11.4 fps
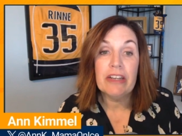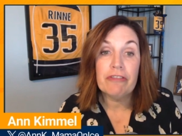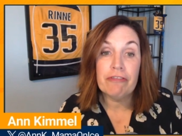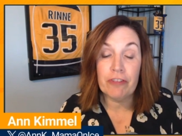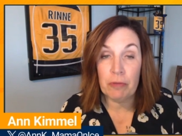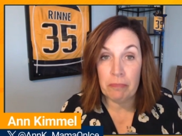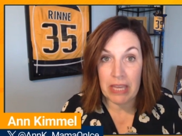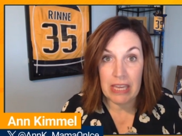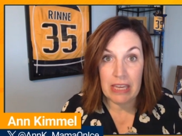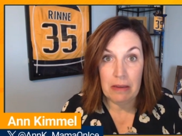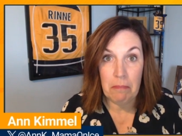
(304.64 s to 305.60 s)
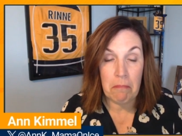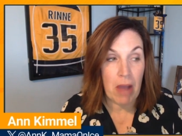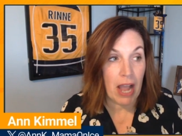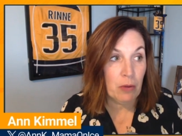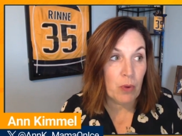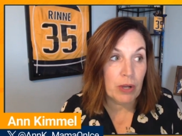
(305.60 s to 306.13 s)
for me,
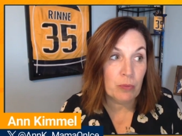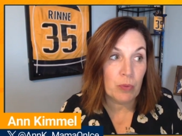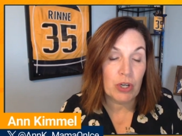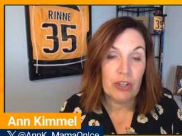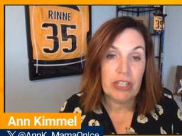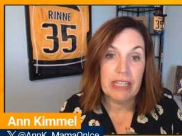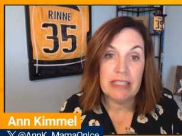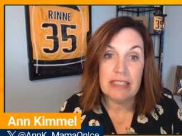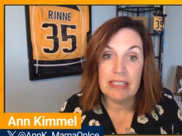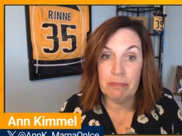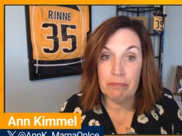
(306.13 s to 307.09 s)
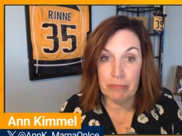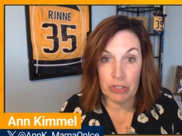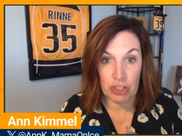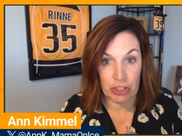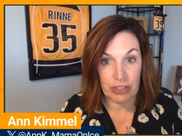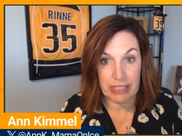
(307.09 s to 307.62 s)
my one word is
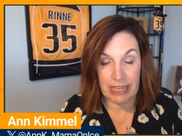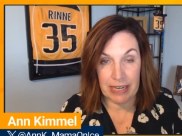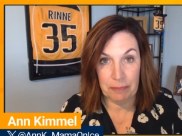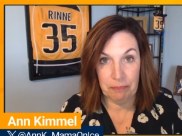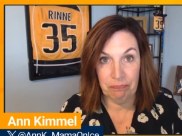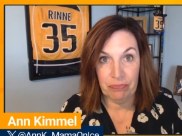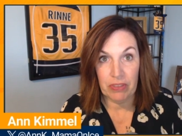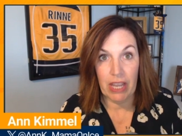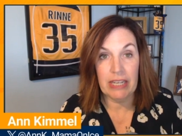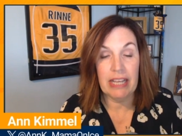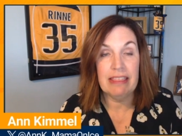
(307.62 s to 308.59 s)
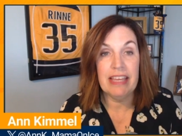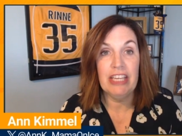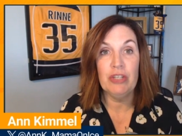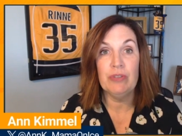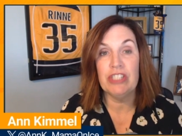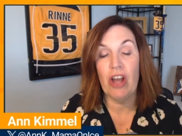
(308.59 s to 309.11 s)
maturity. And I think
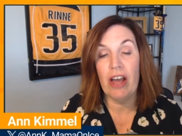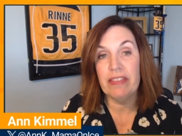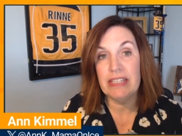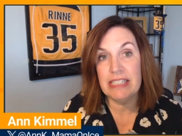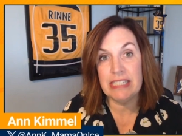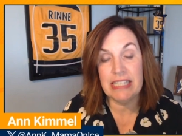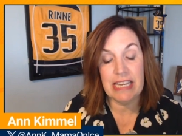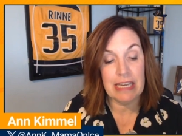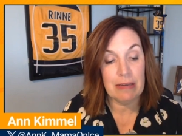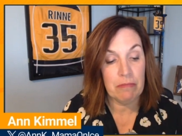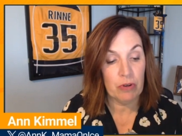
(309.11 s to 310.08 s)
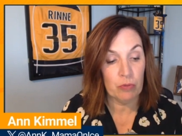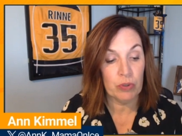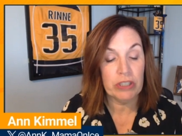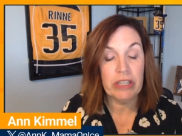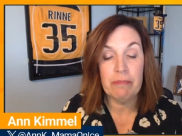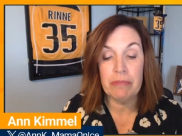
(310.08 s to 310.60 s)
you saw this team
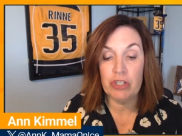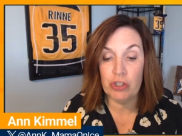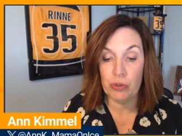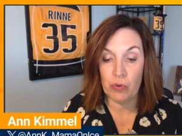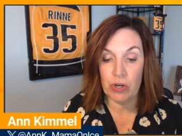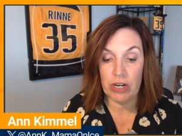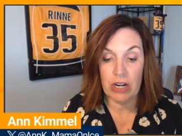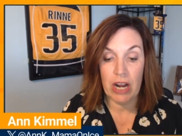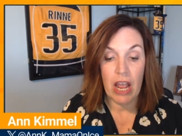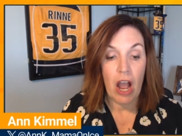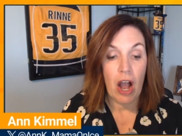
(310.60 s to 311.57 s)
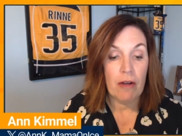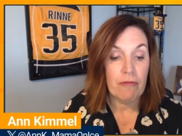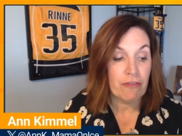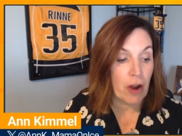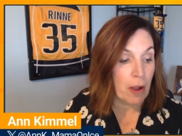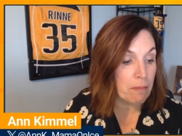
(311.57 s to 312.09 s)
really mature
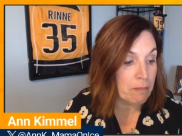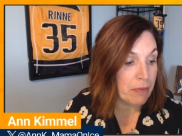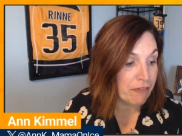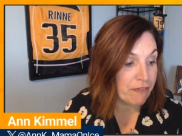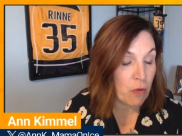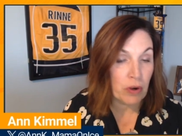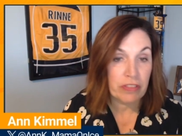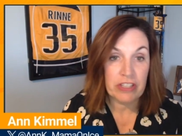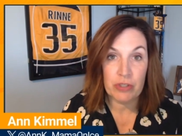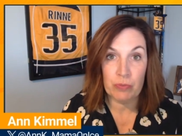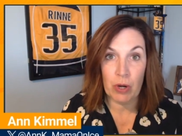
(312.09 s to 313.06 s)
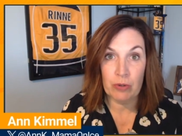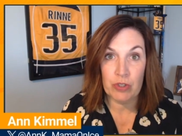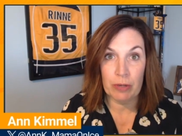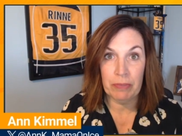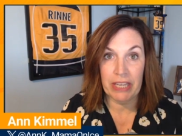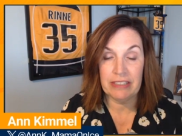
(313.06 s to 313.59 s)
from before this road
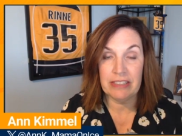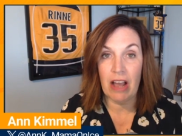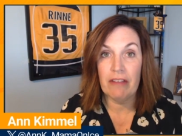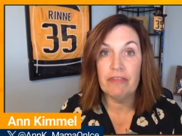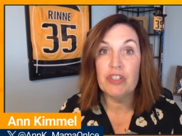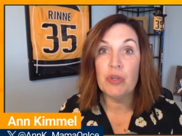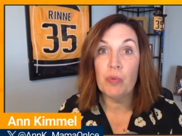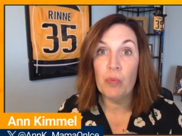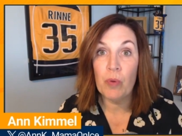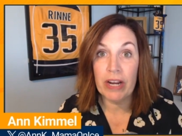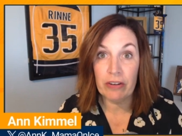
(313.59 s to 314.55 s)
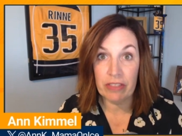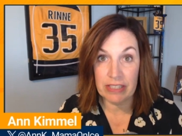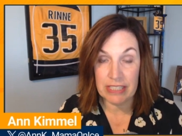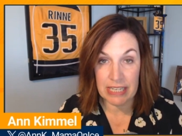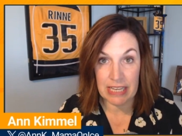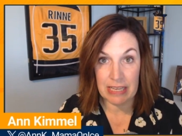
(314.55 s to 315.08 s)
trip kicked off to where the
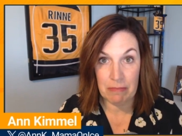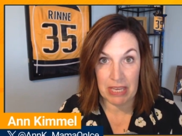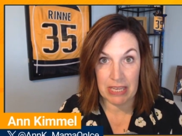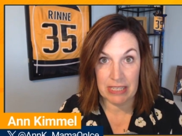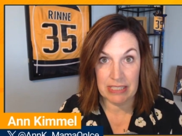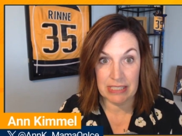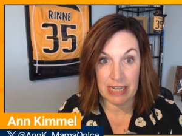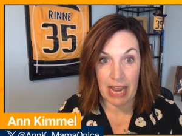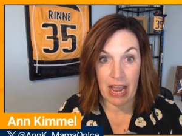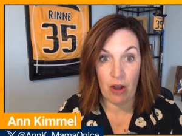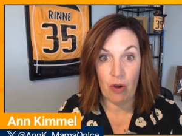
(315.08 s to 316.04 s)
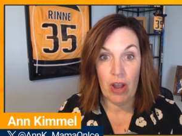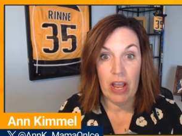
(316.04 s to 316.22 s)
team is now.